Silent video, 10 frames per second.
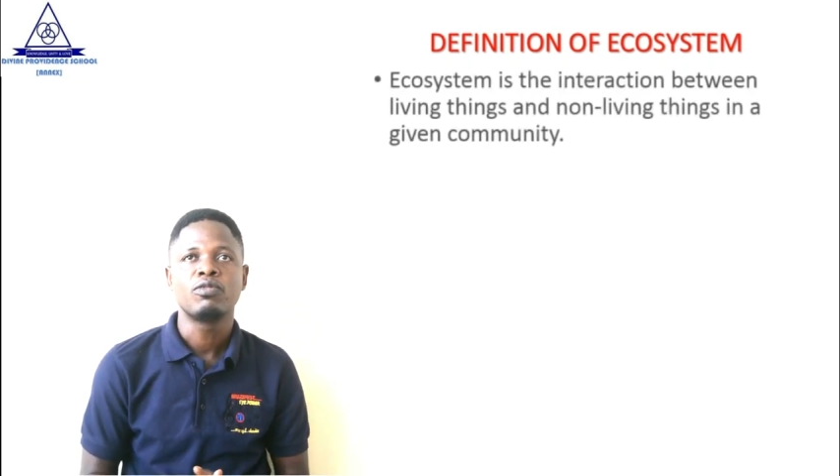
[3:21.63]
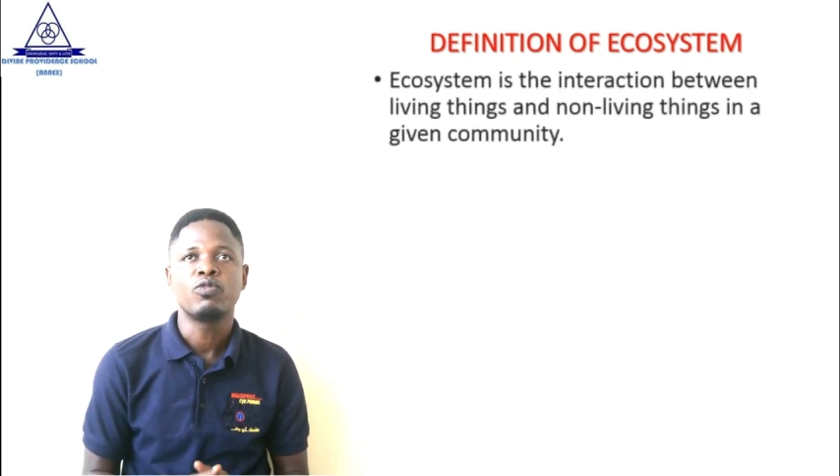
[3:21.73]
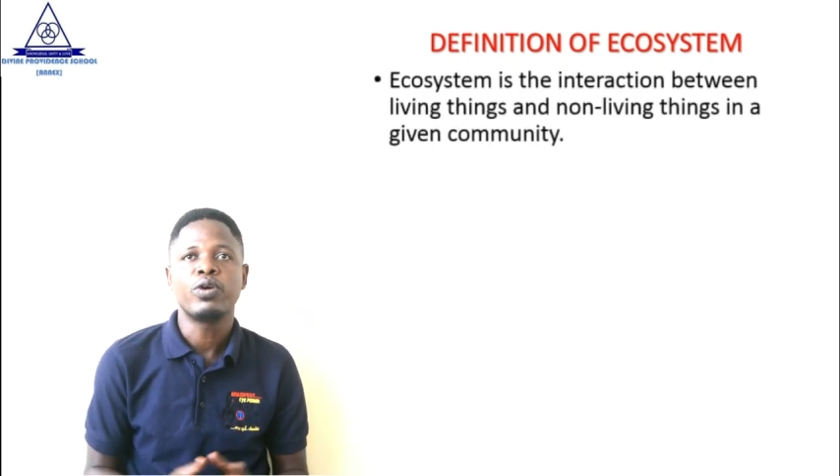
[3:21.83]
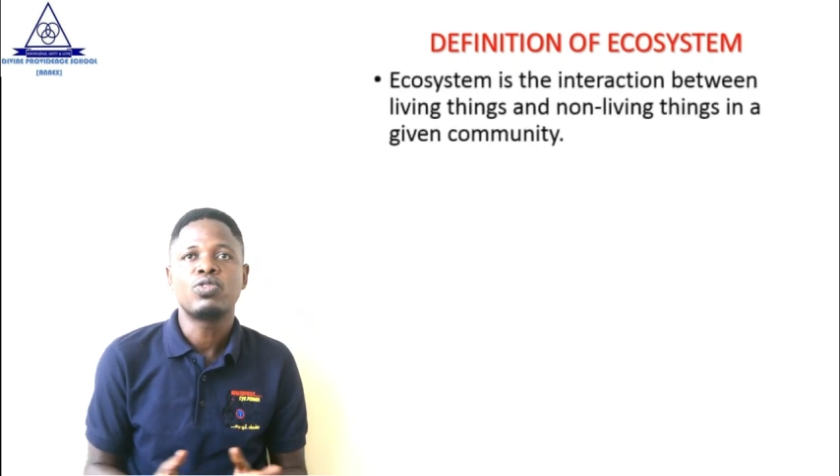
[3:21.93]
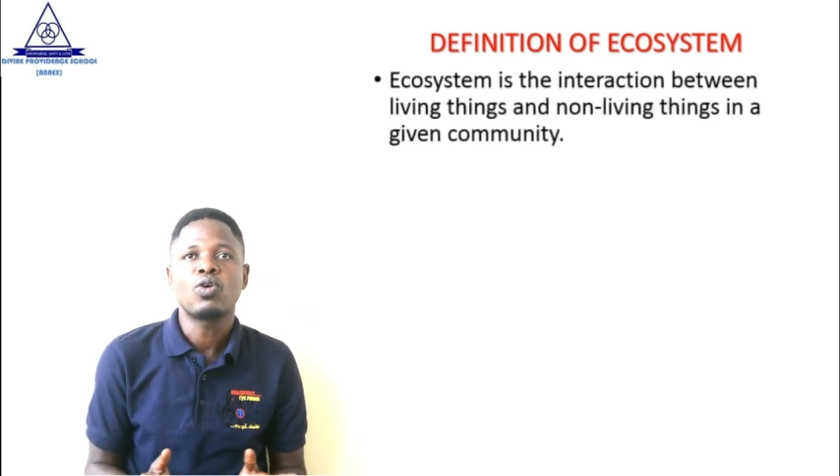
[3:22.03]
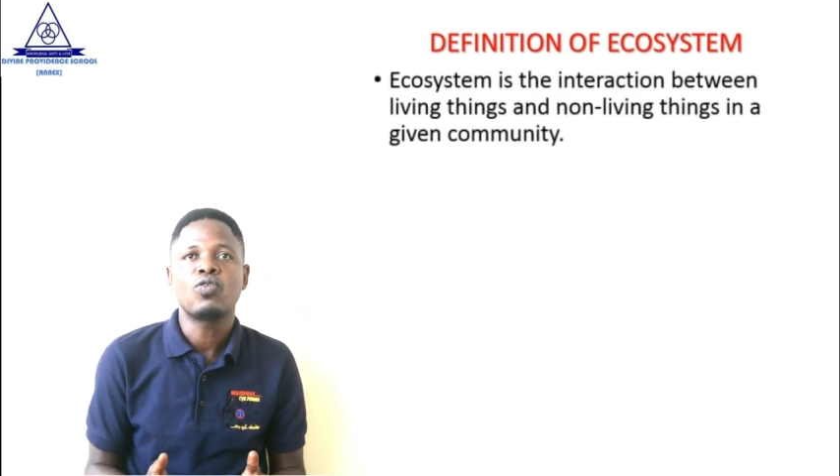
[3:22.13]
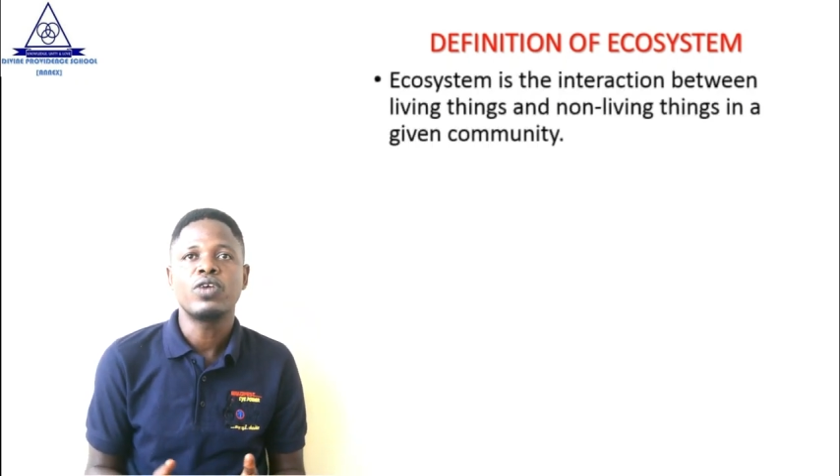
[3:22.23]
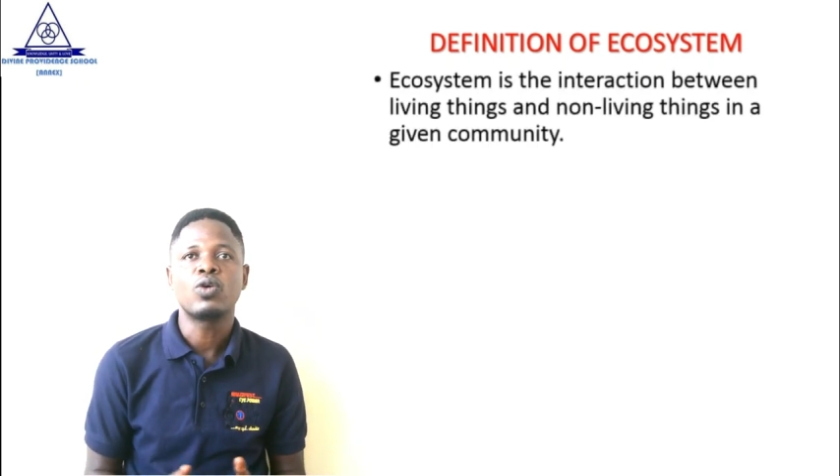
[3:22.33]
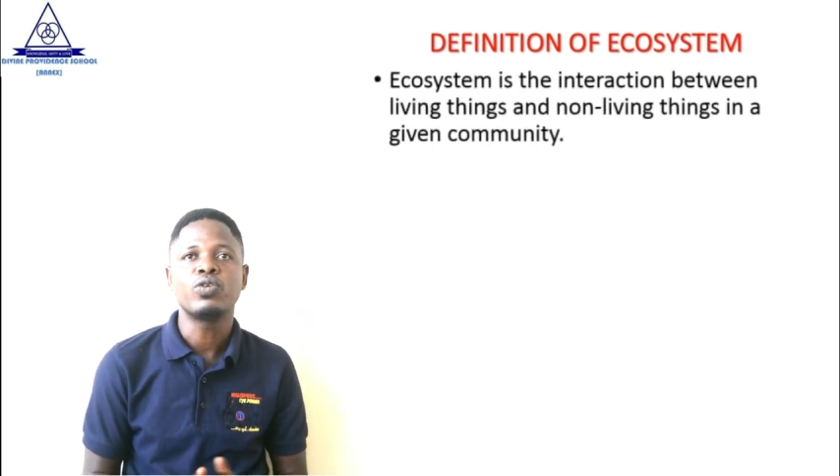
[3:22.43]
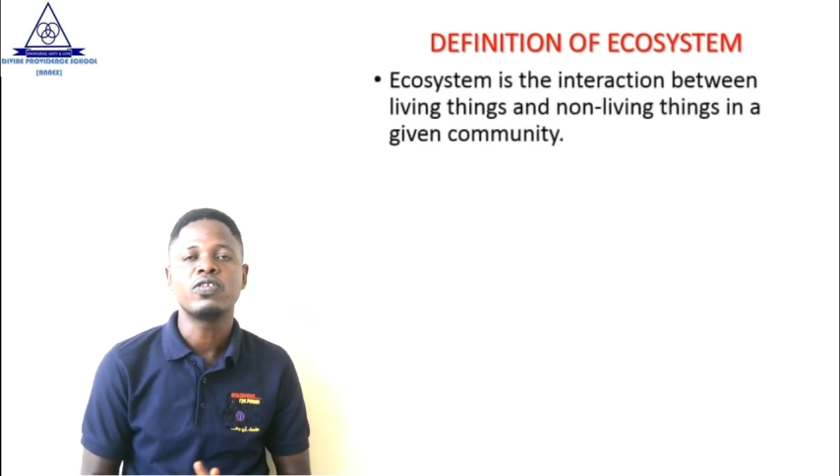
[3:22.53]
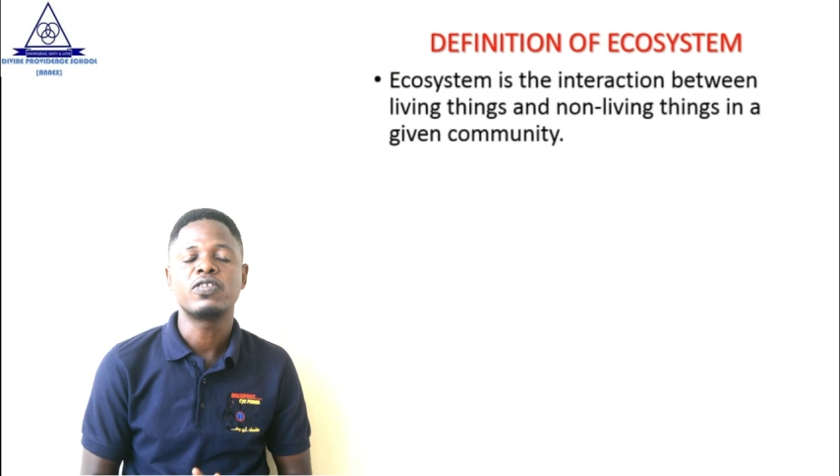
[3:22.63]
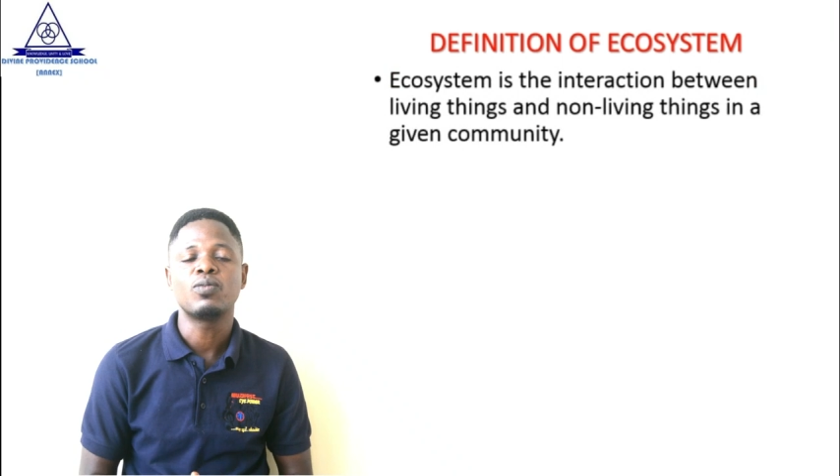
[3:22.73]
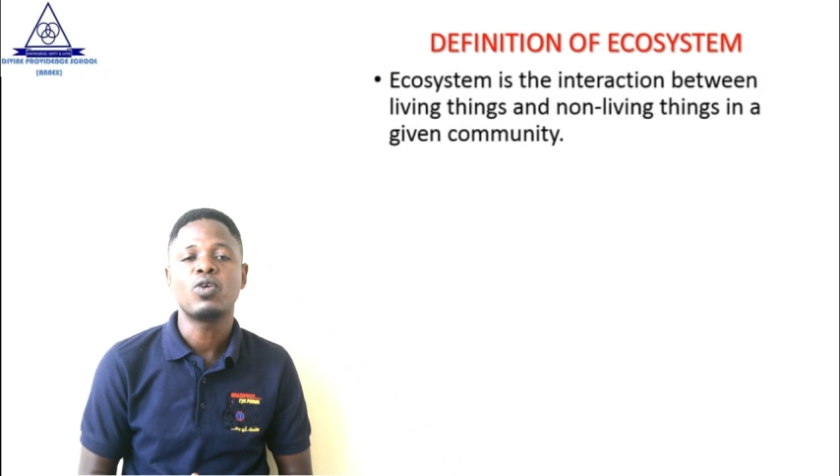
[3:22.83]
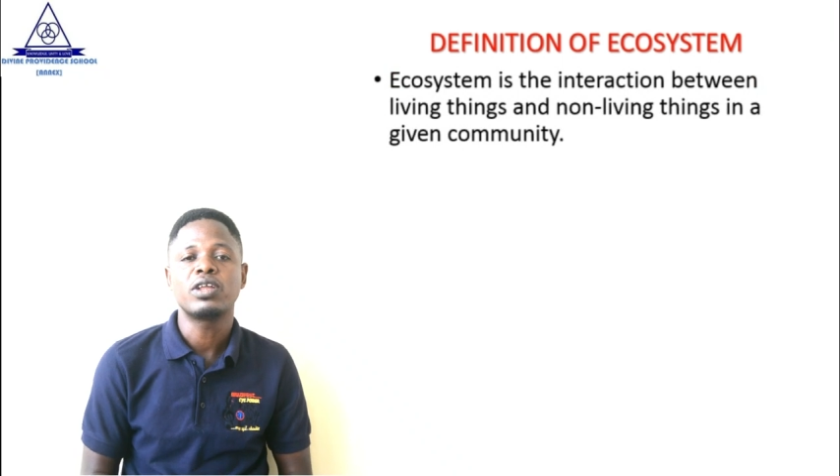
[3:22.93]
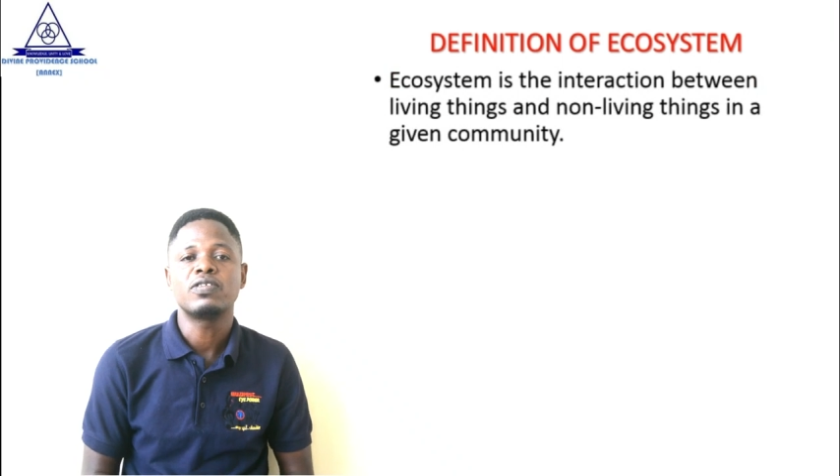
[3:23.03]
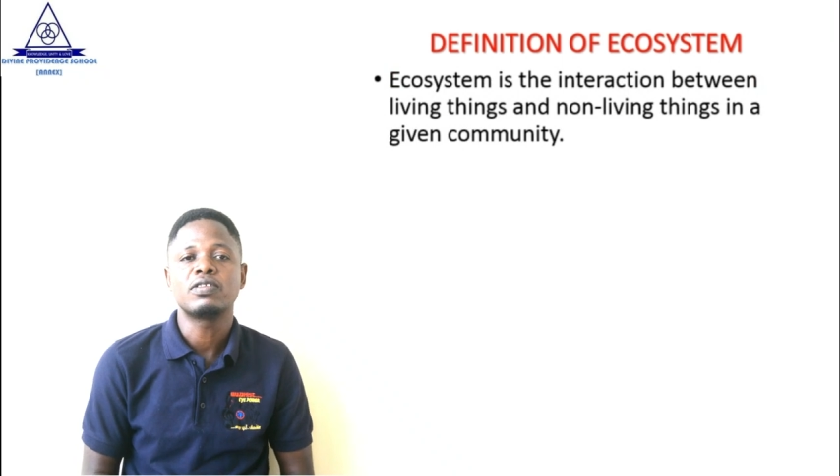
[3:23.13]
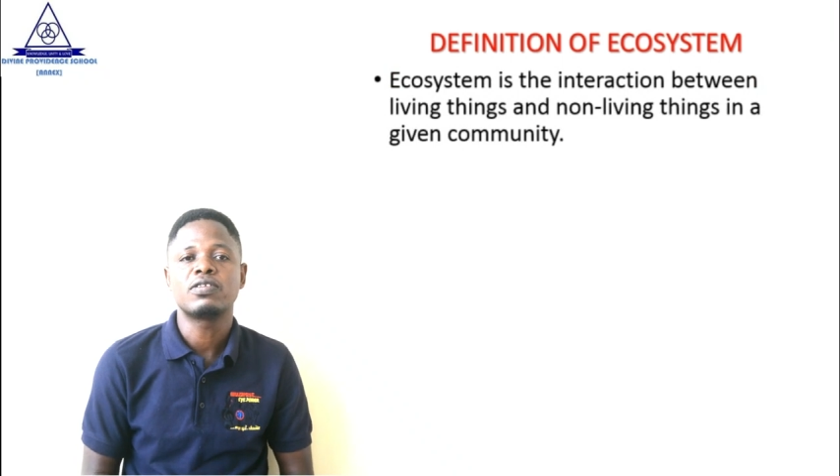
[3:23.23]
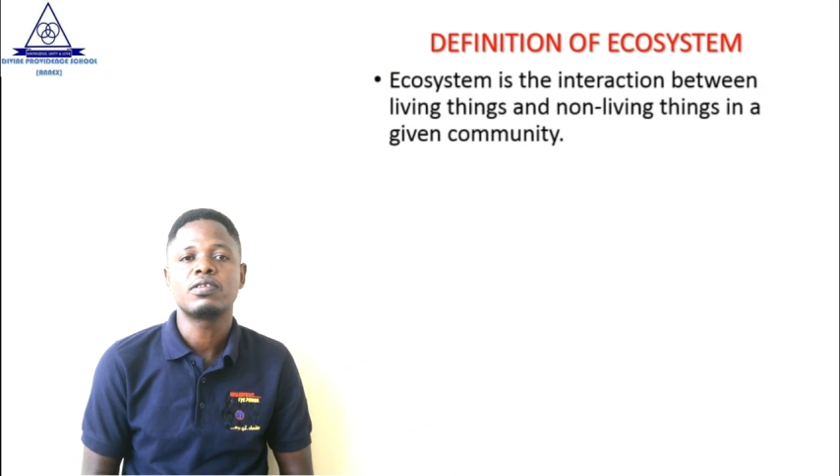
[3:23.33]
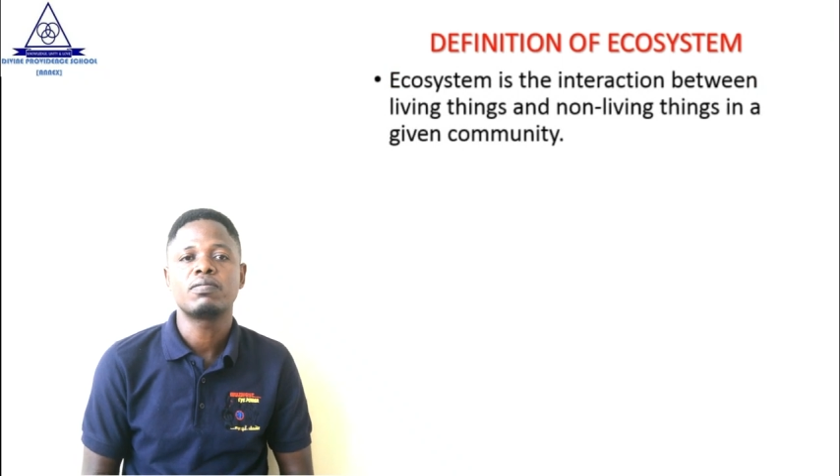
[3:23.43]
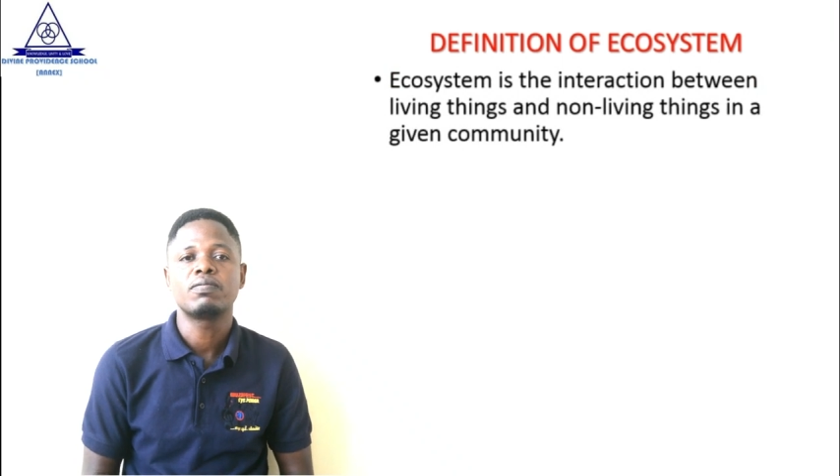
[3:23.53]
When you talk of ecosystem, what is it?